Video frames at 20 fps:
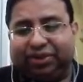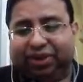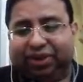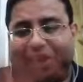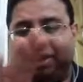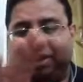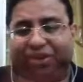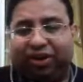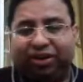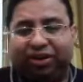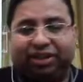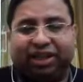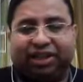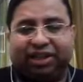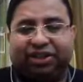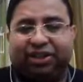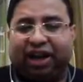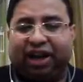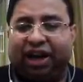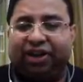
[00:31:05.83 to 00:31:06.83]
to write the all
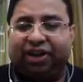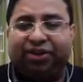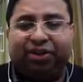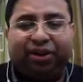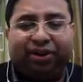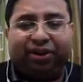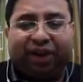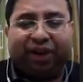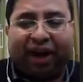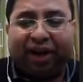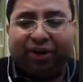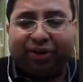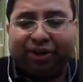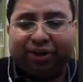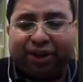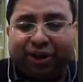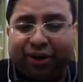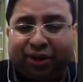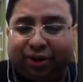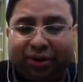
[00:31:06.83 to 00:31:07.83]
section? I would
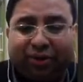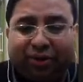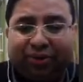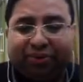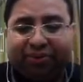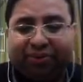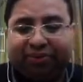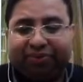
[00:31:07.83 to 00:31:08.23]
say no.